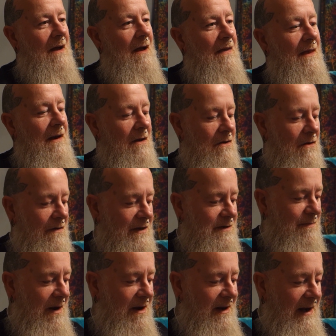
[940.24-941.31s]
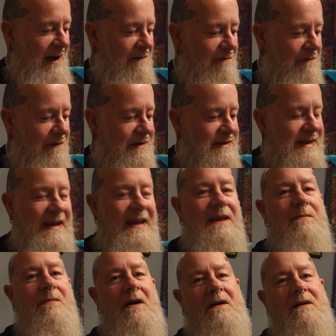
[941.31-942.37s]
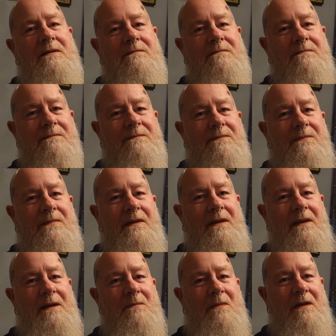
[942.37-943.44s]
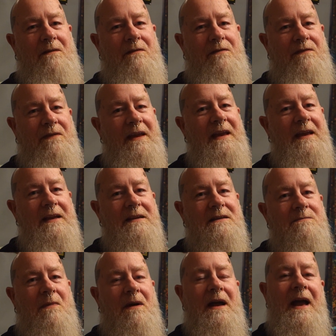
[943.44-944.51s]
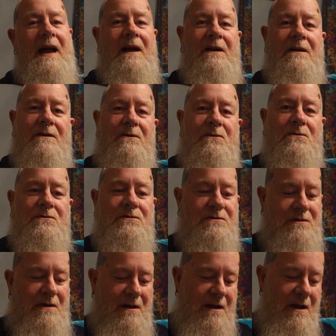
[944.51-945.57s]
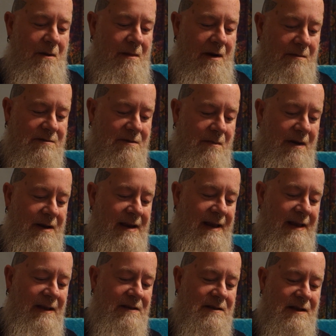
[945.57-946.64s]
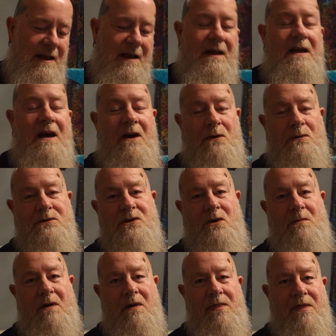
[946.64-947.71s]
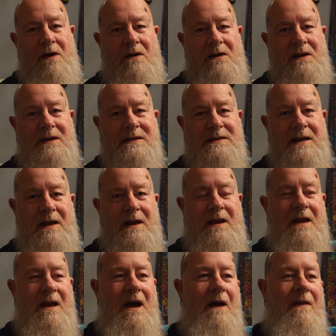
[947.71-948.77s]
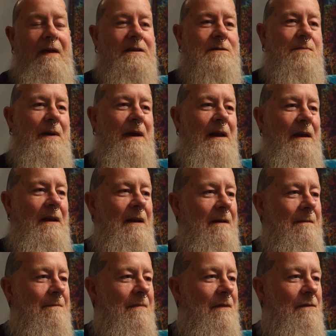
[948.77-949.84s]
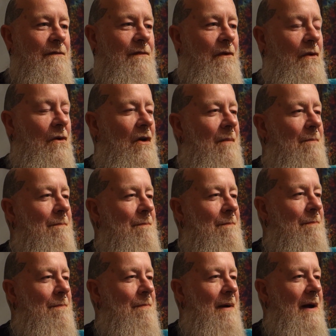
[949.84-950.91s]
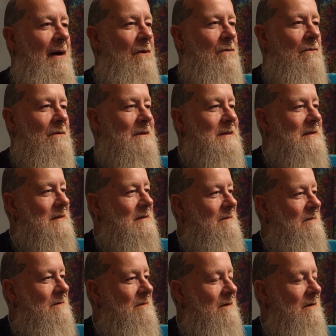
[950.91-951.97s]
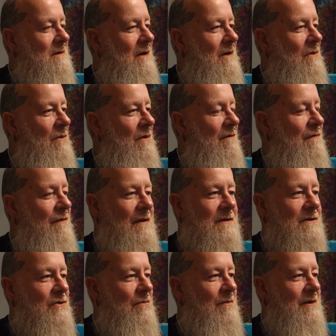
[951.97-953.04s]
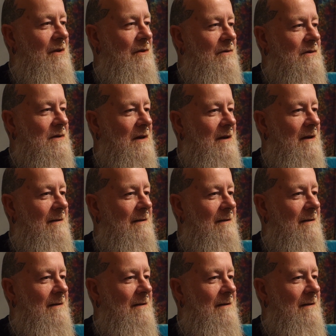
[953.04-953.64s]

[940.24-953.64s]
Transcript: And then I got this bloody lymphedema in my feet, my ankles, coming up to my knees, and also on my thighs. And that's been for about, I don't know when I first saw my doctor,